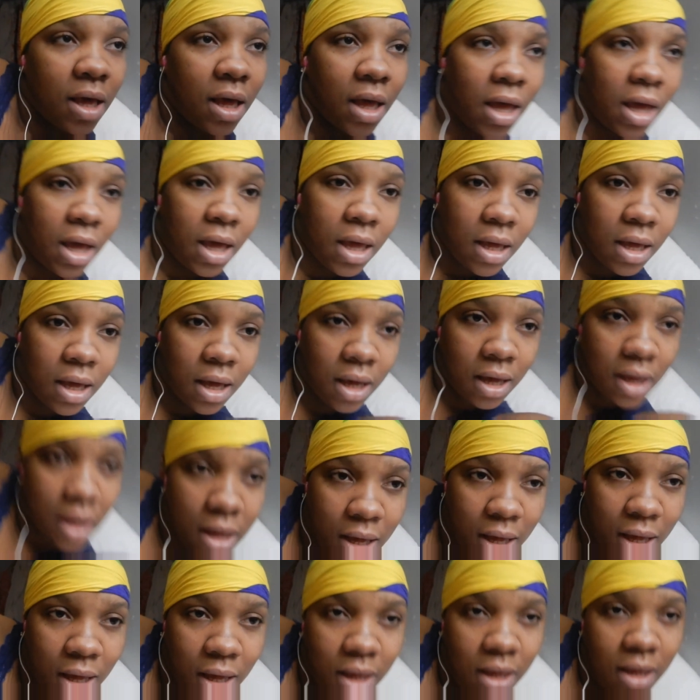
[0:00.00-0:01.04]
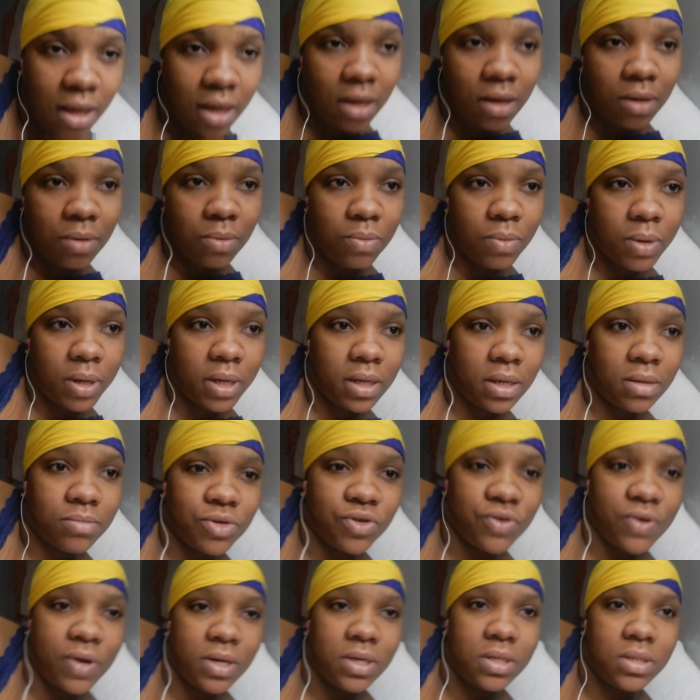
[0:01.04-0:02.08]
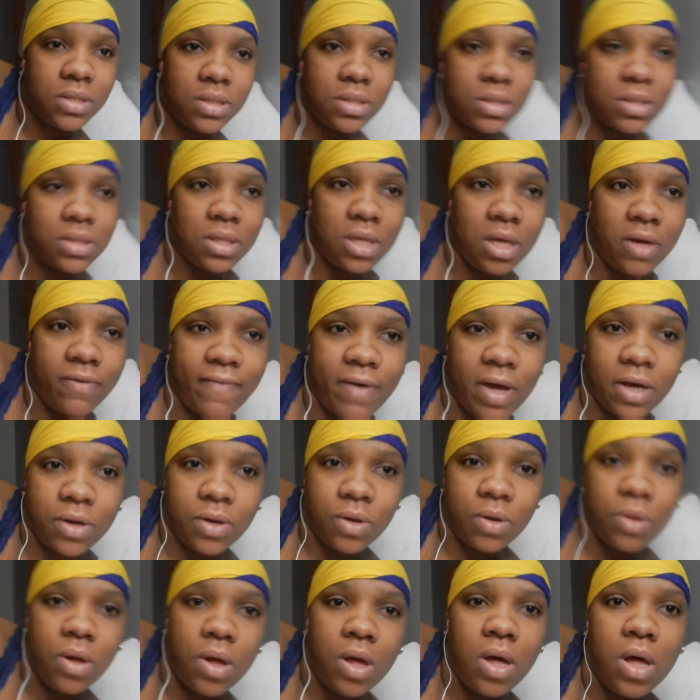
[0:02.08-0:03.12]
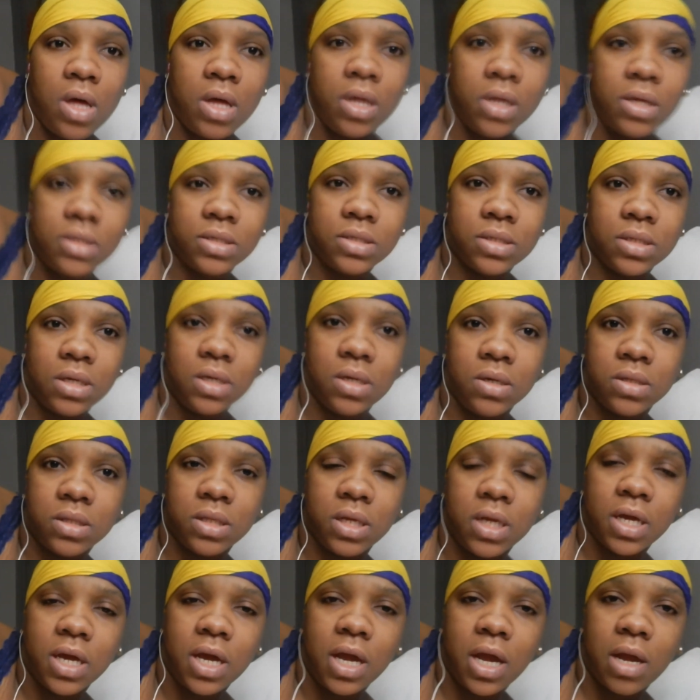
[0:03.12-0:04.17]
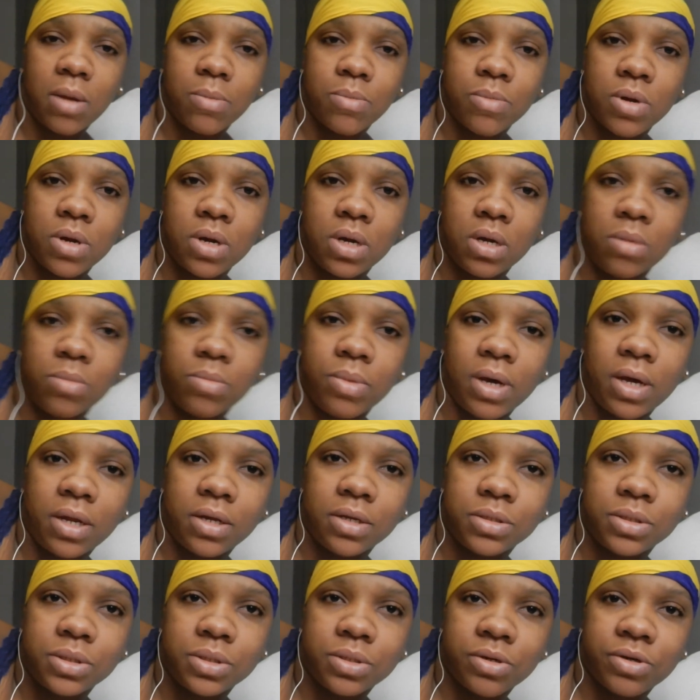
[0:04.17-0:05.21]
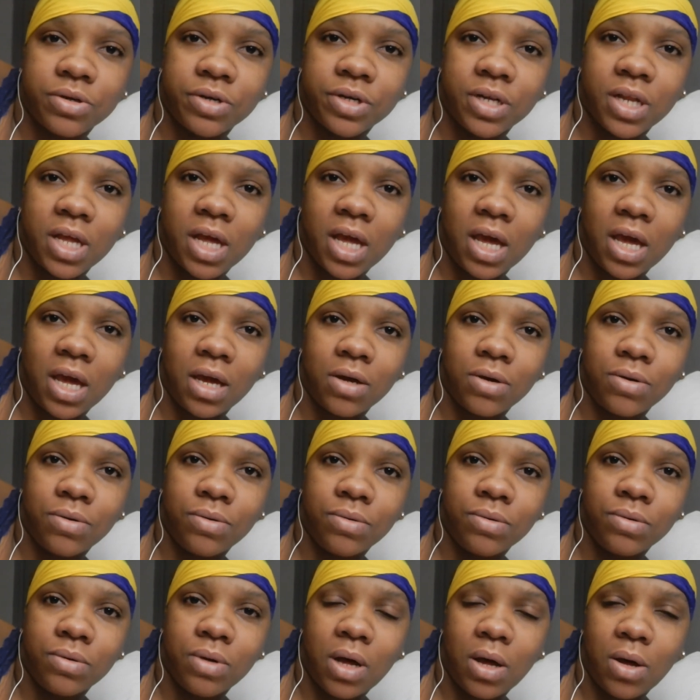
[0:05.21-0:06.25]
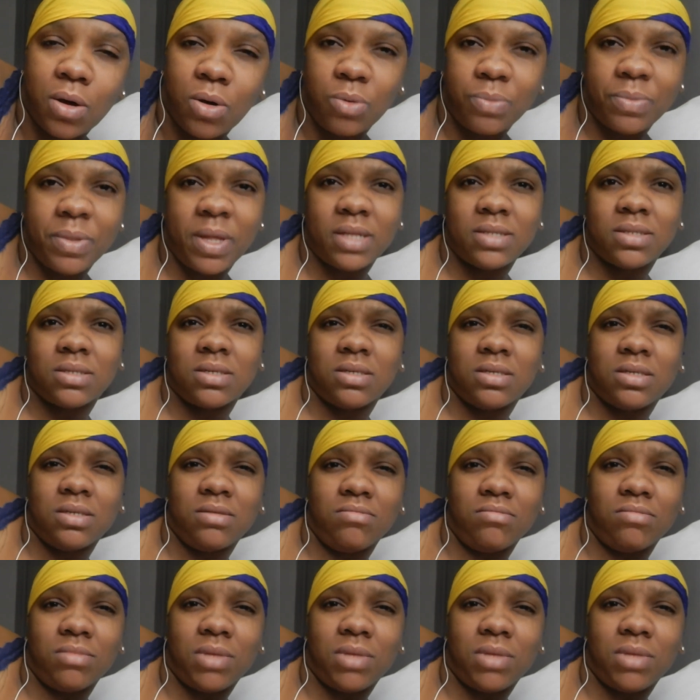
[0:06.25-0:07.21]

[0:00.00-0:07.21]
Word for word: Hey, hey, hey, wait, I'm trying to see if I can hook the camera up at a certain angle. I hope that's good.